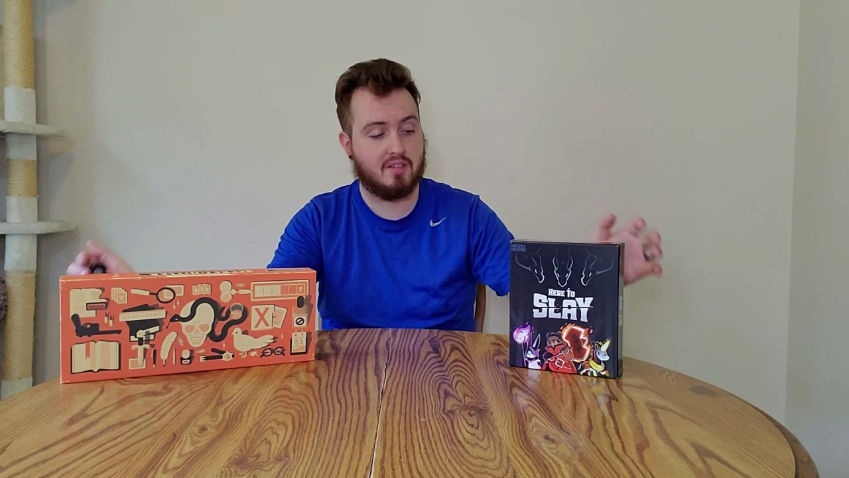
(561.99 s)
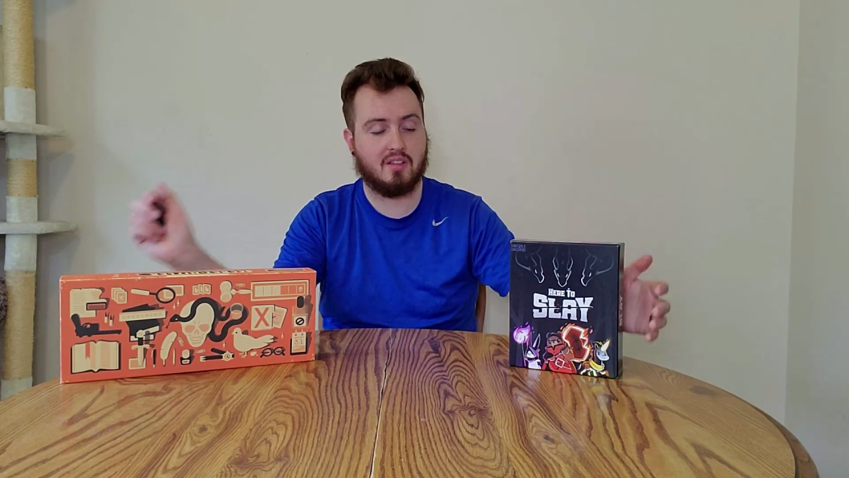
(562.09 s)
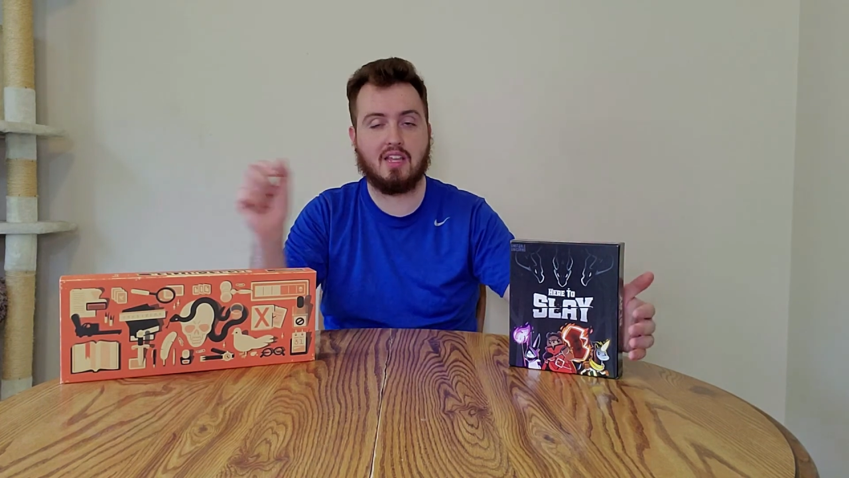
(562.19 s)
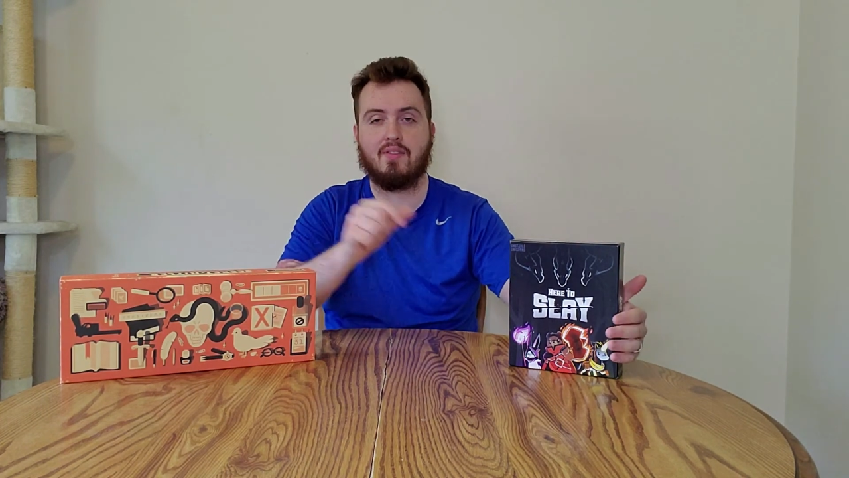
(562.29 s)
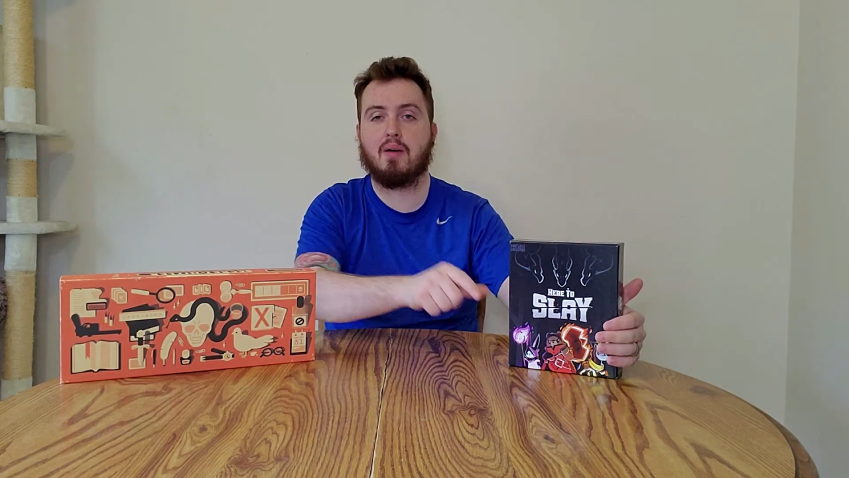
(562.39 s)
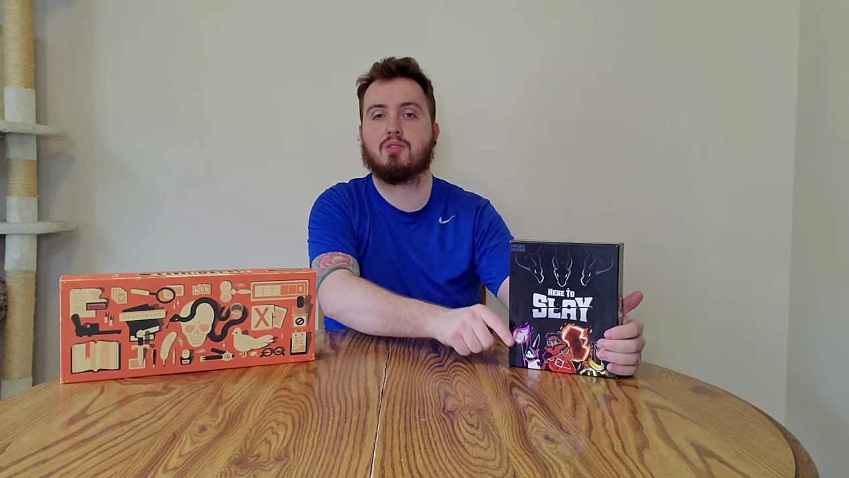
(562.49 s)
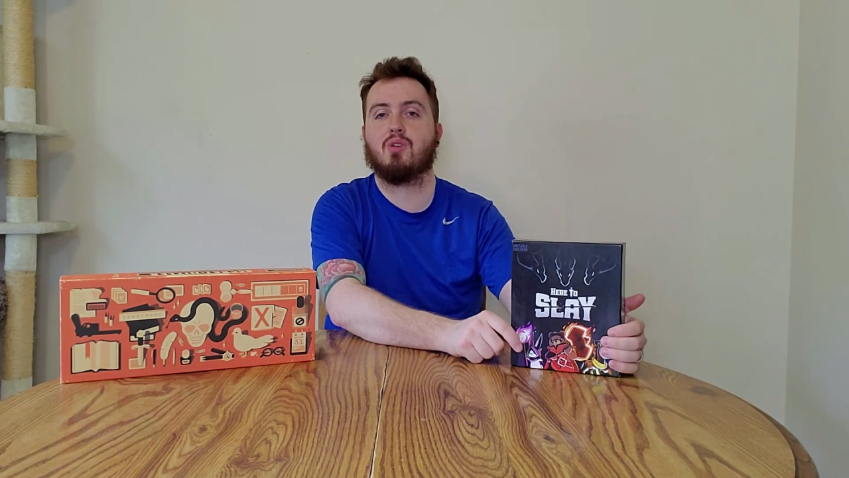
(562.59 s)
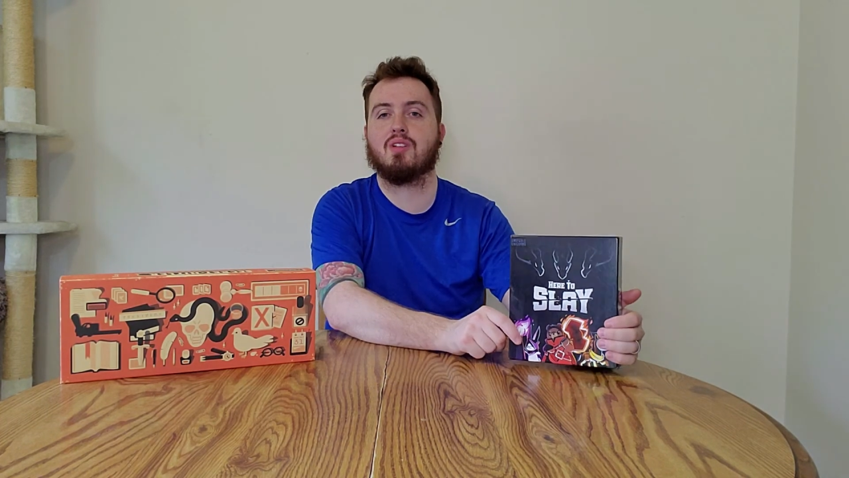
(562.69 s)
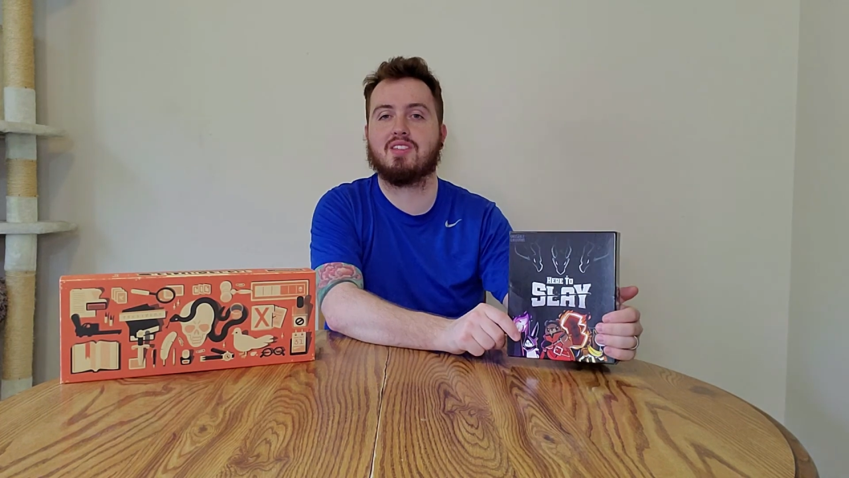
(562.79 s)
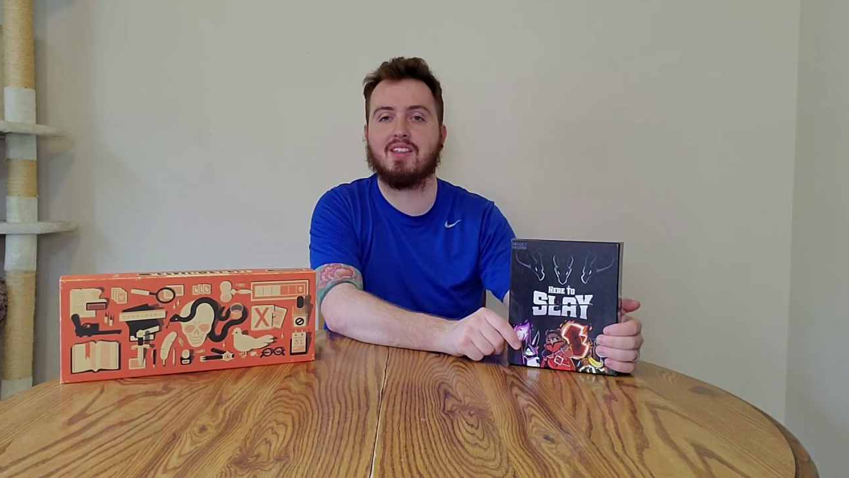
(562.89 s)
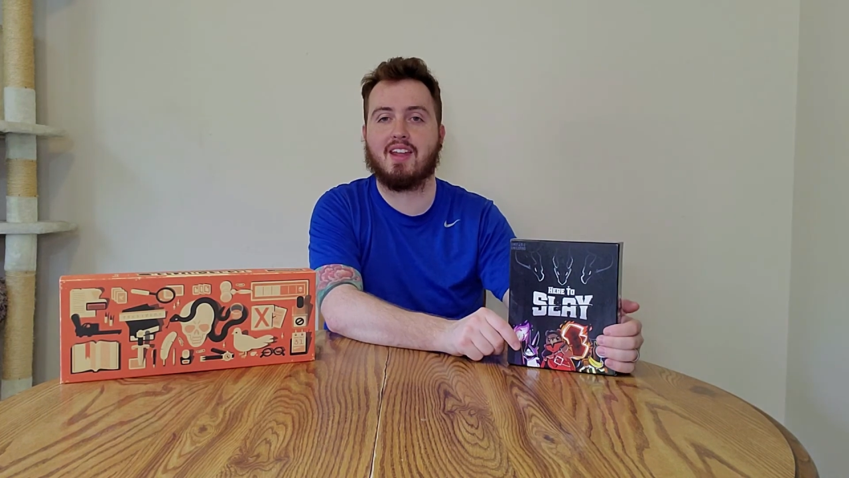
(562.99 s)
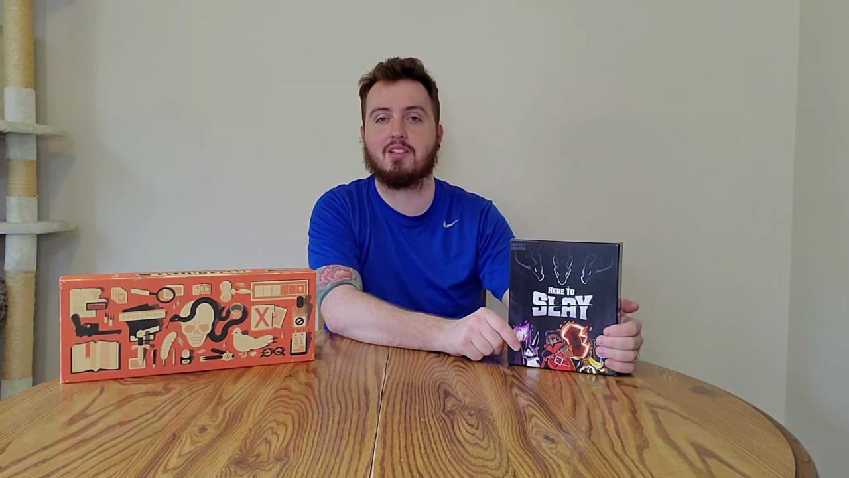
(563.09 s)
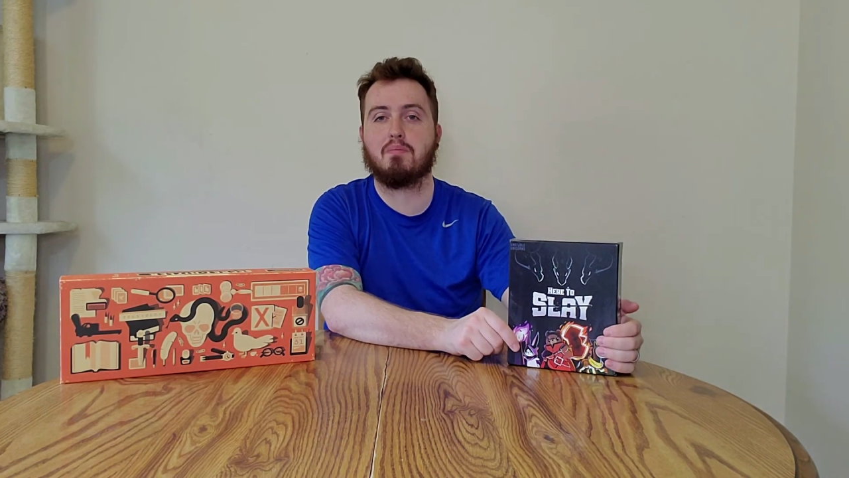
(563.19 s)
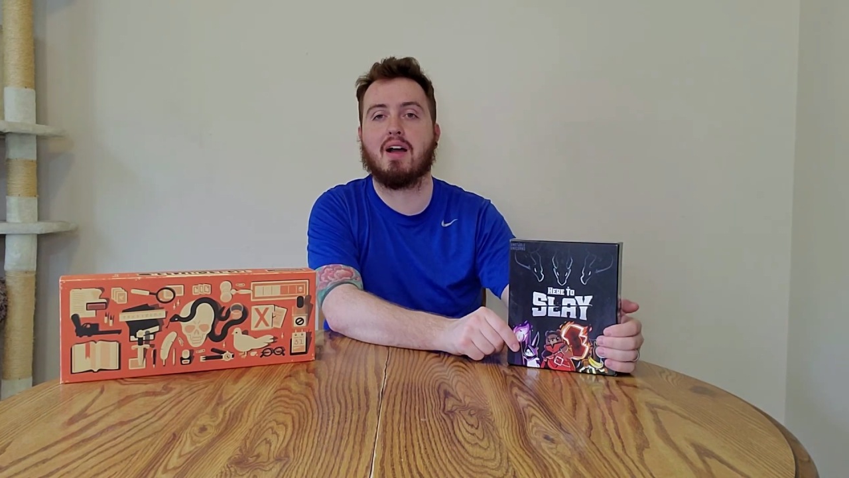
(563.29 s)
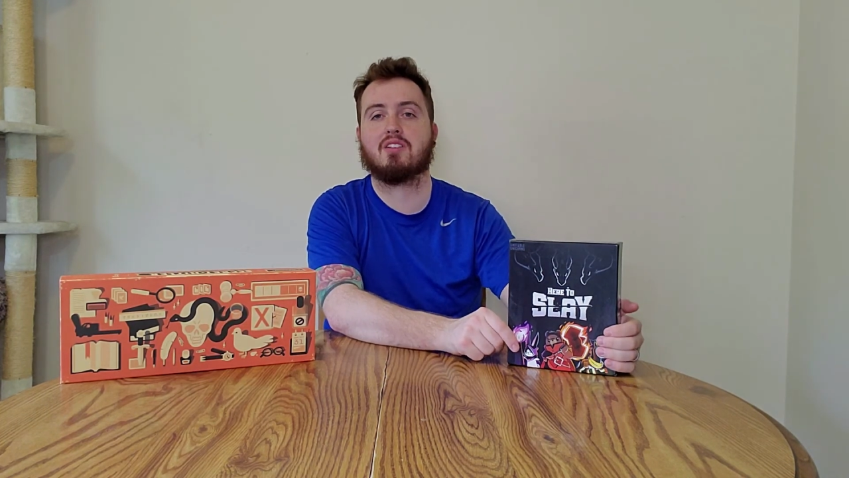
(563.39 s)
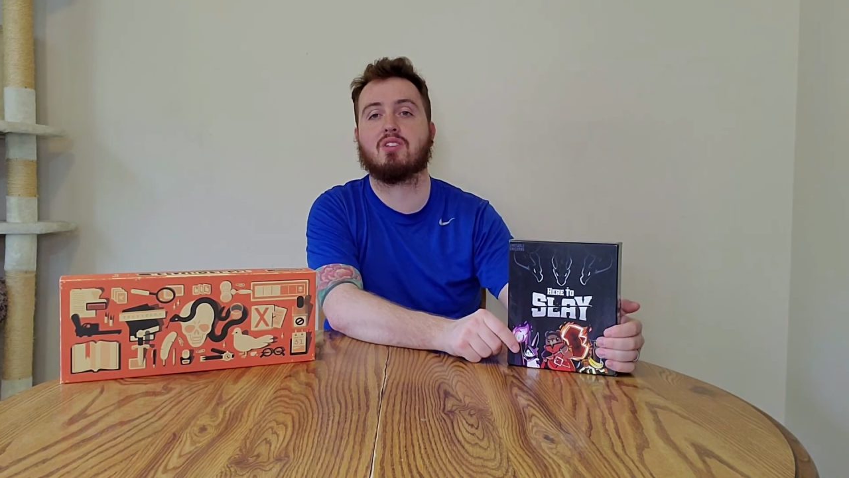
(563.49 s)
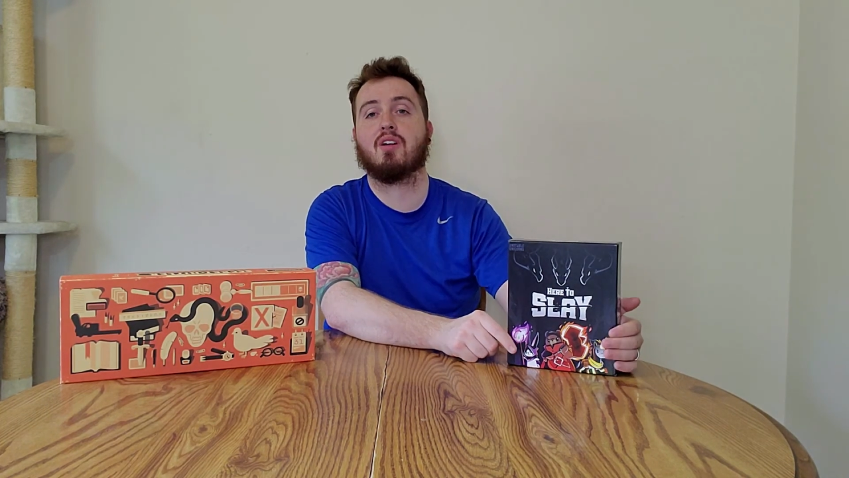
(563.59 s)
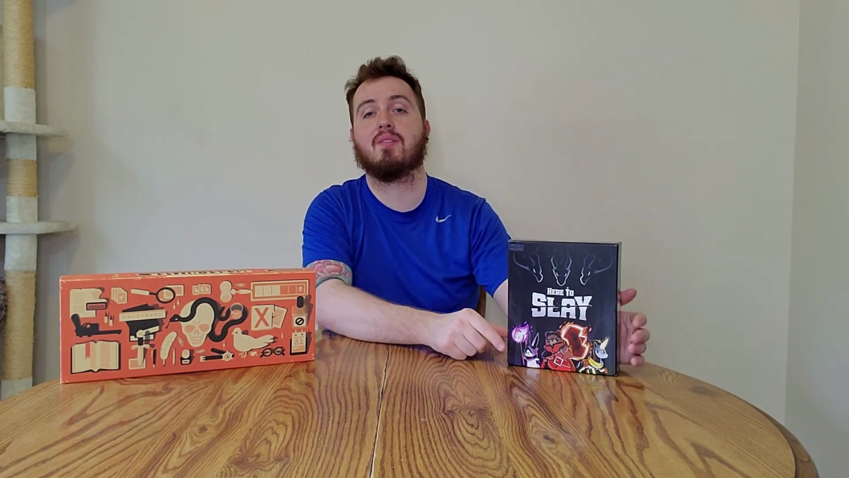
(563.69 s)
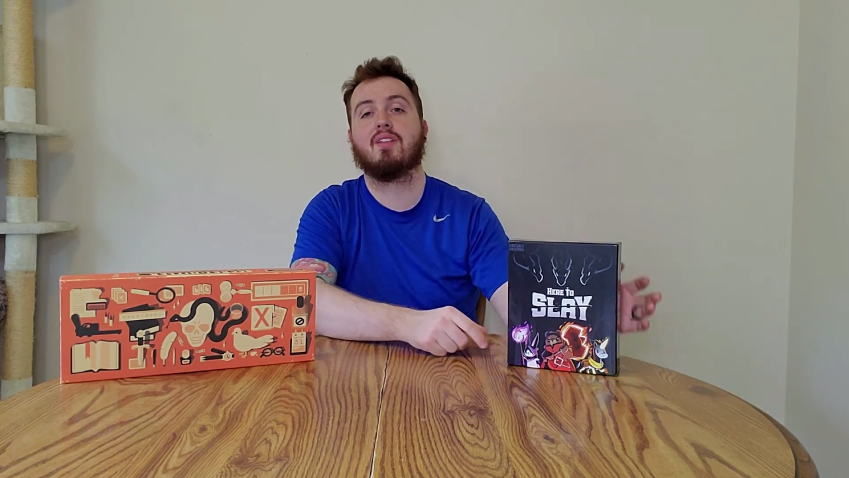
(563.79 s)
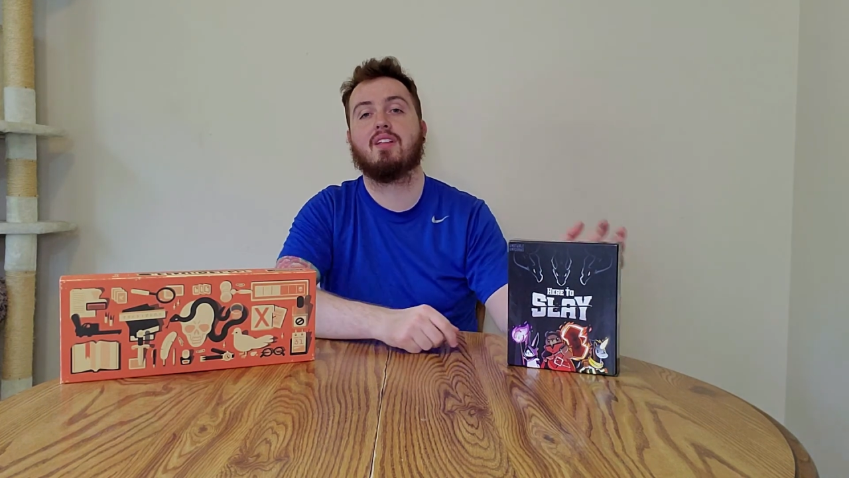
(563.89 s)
leave up so you can see the nice box art